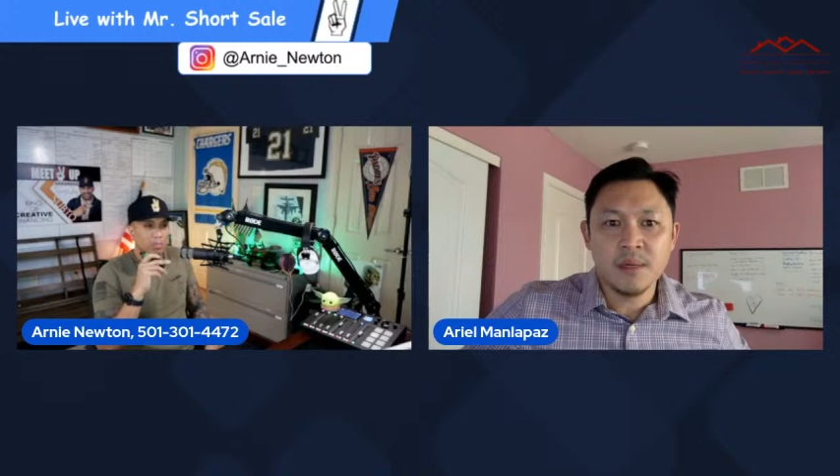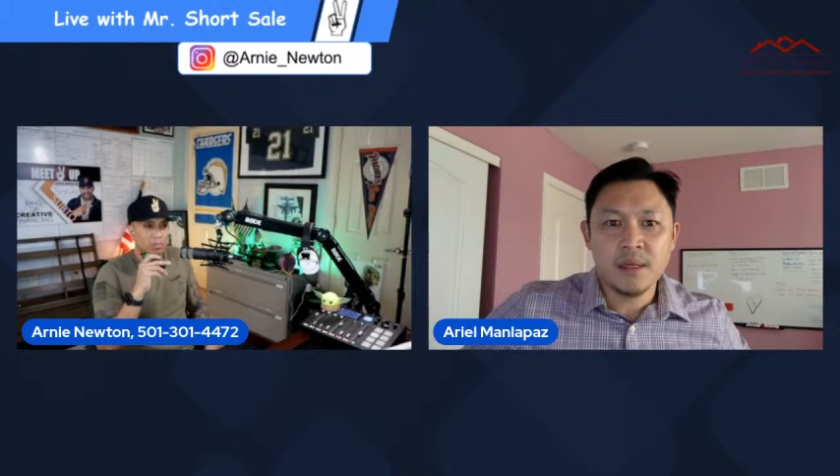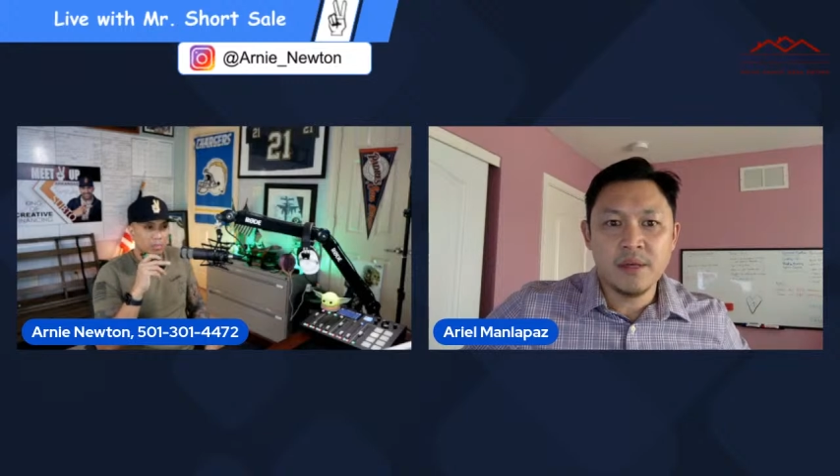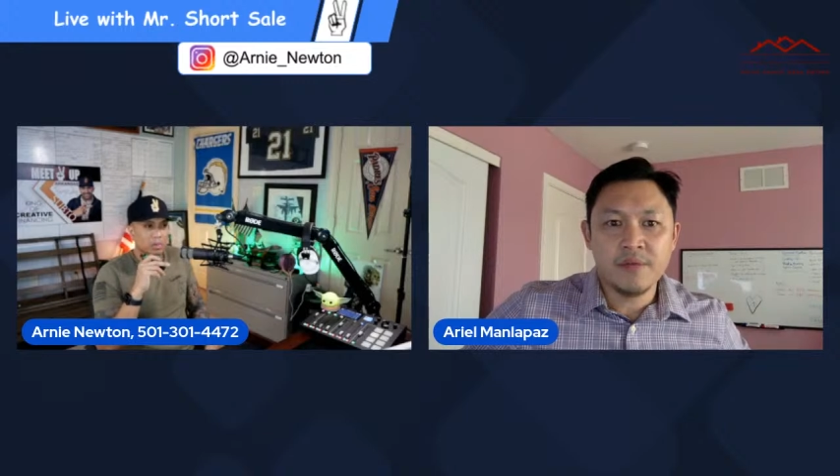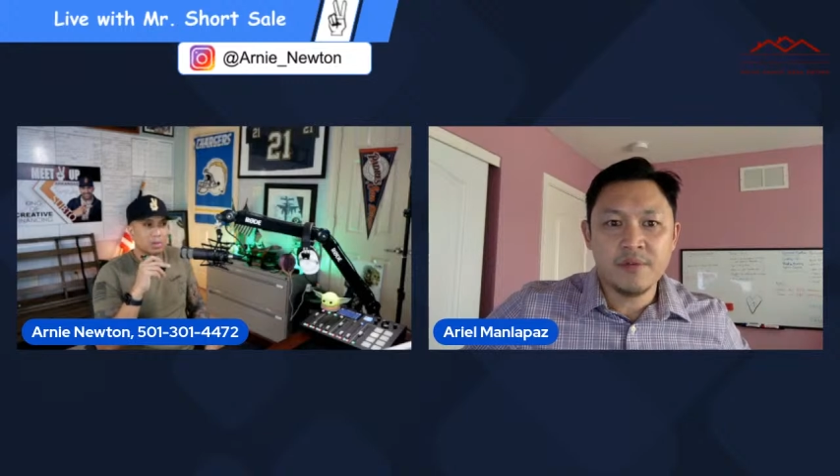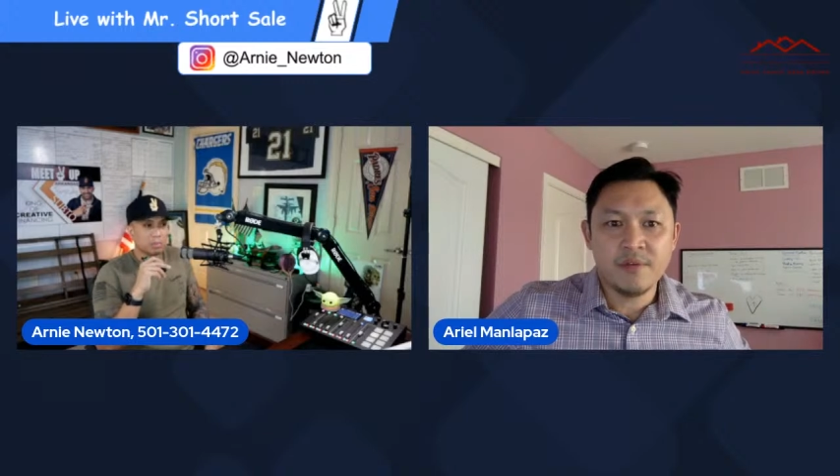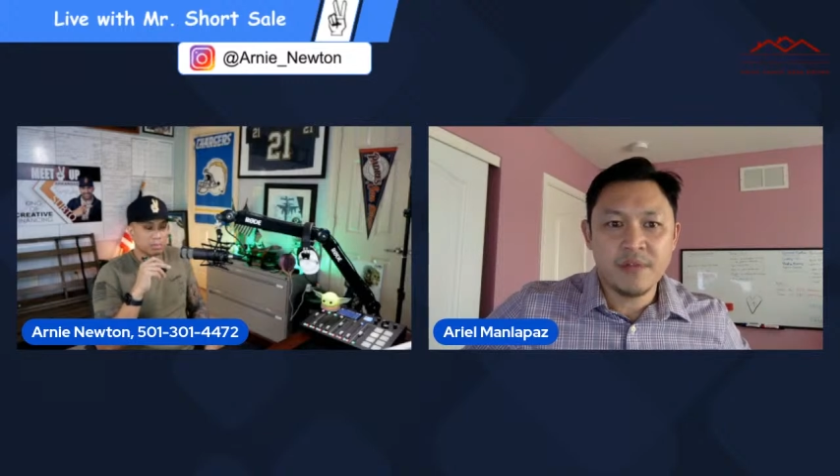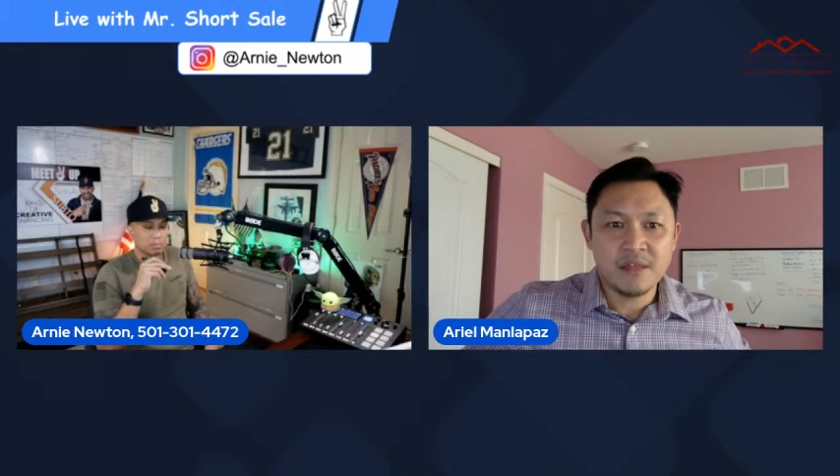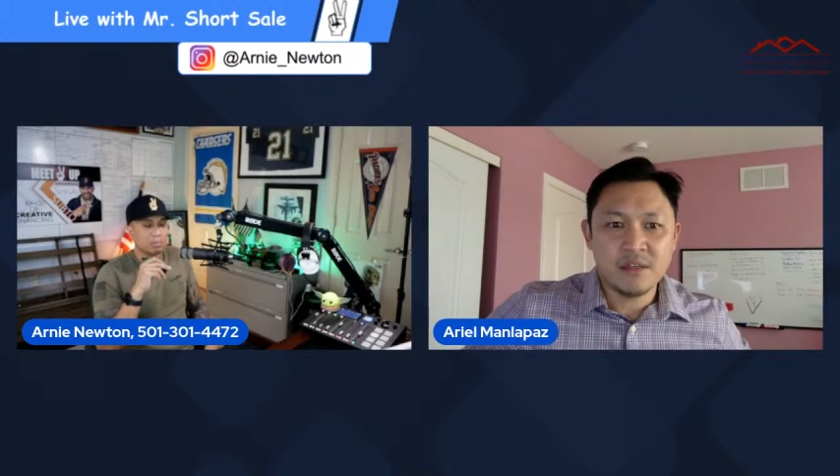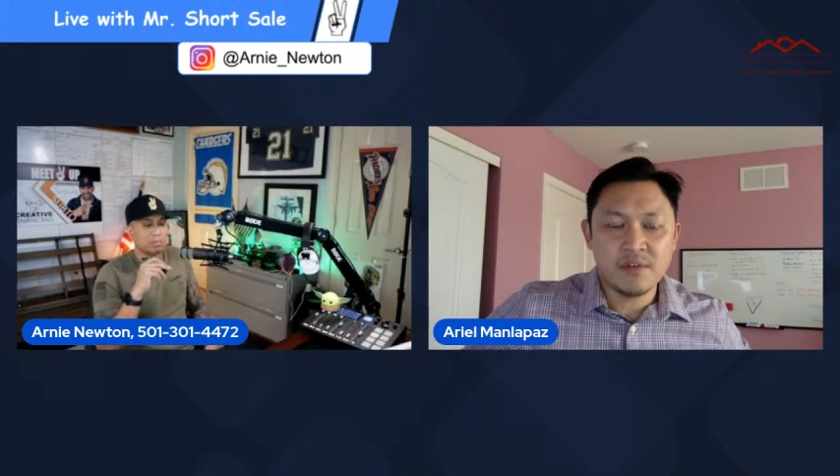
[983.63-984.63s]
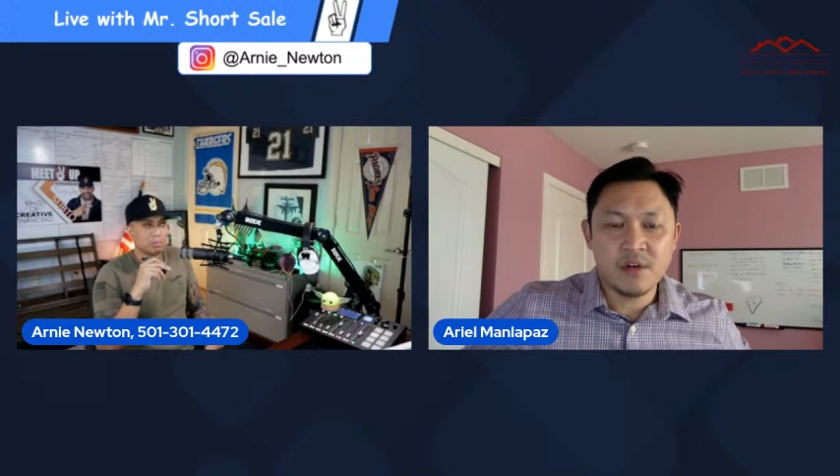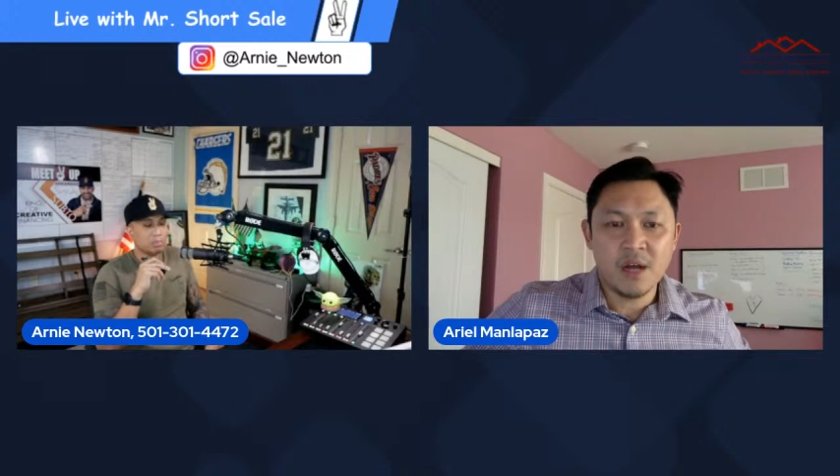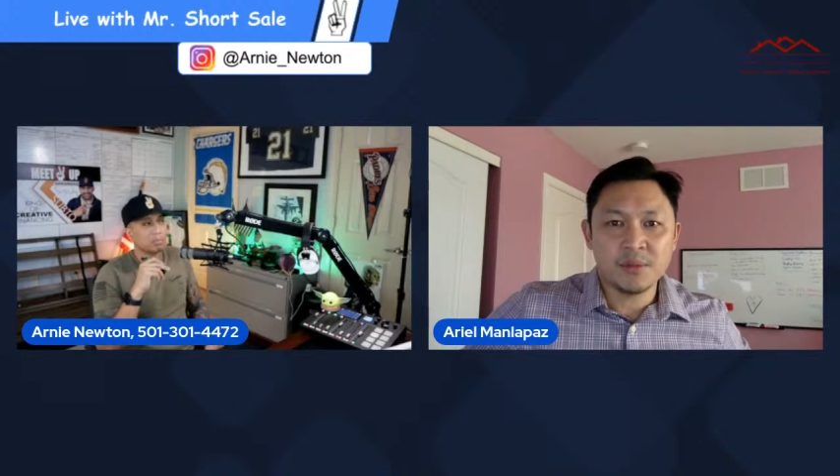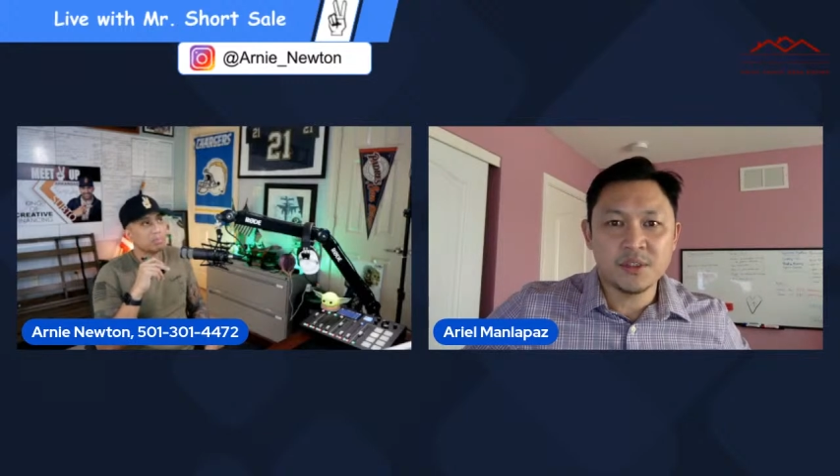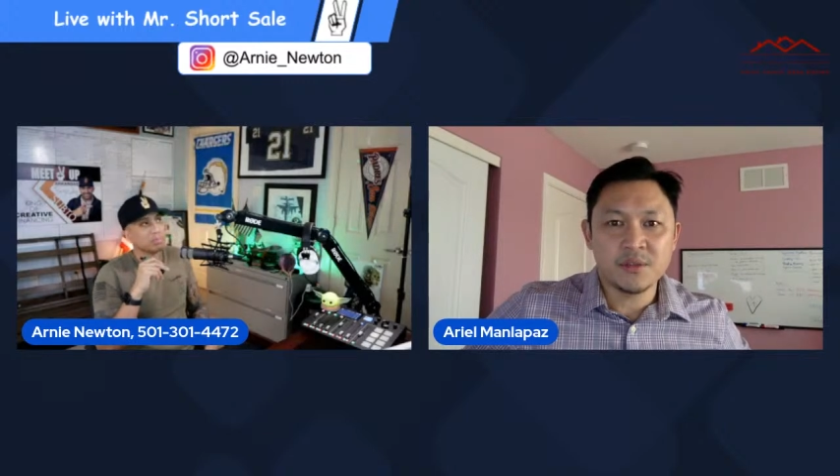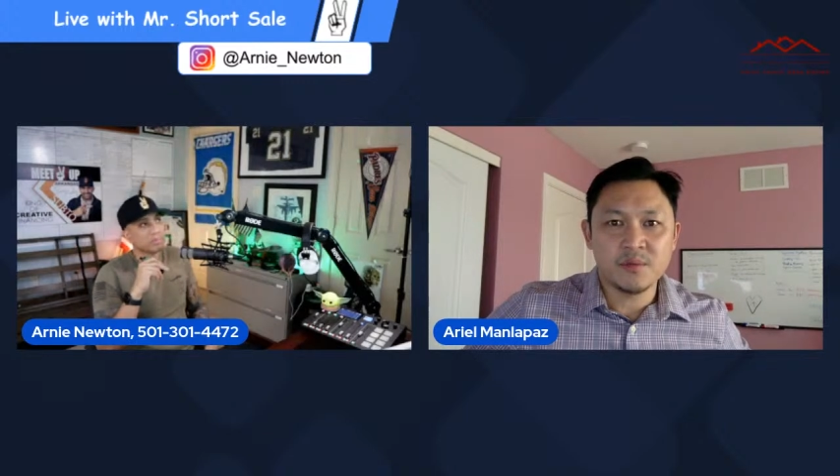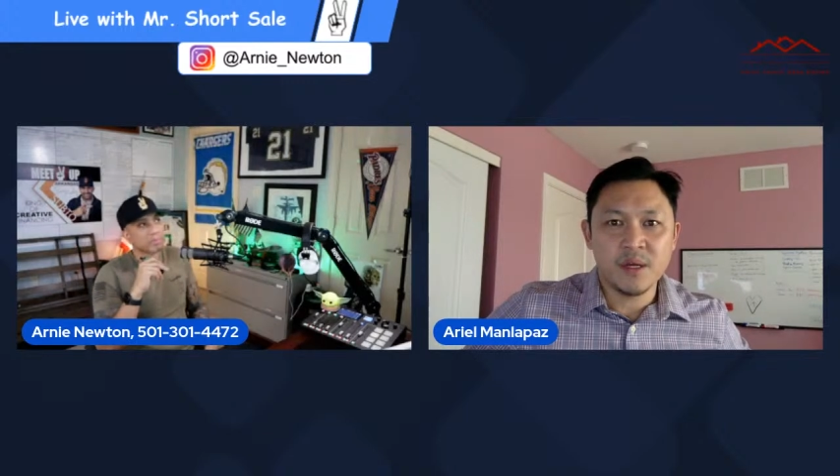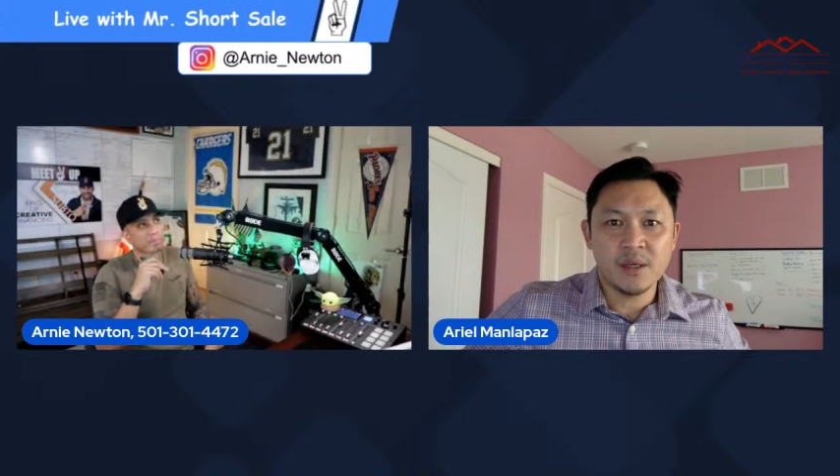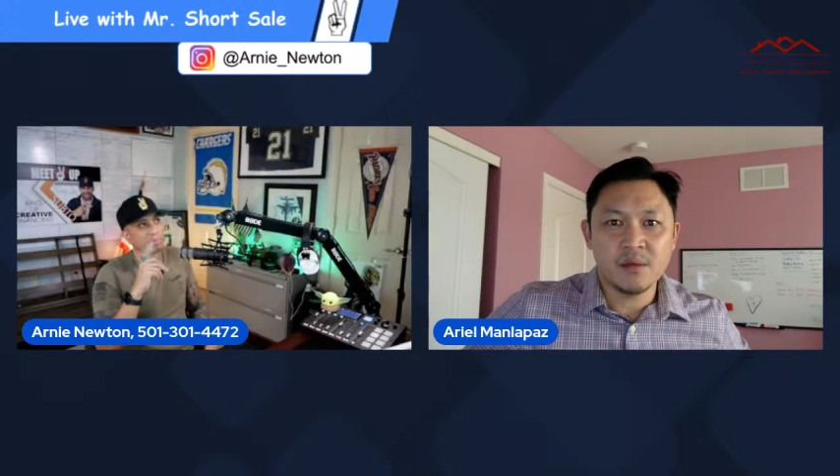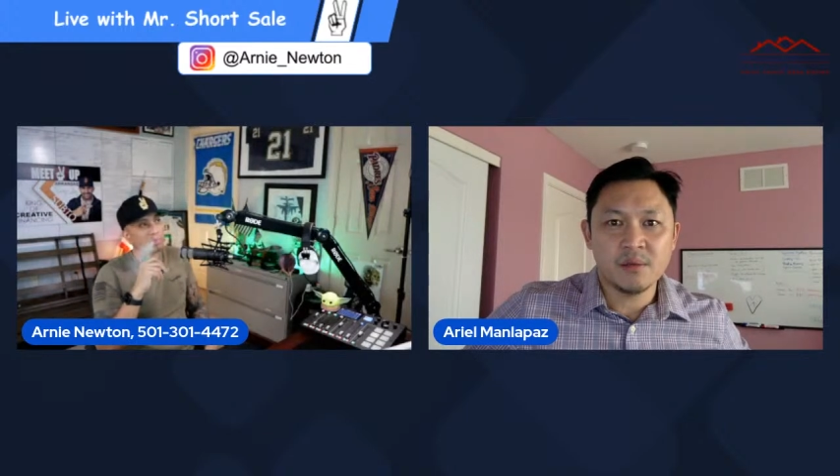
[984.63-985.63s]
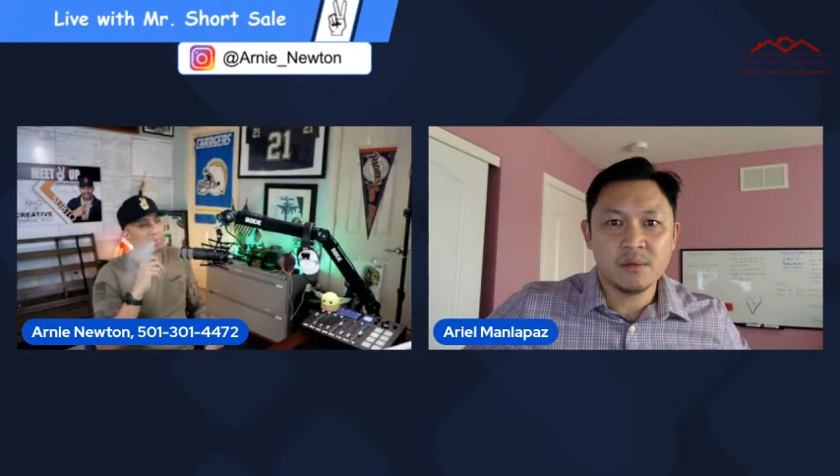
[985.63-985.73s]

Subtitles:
if that's even an option, right?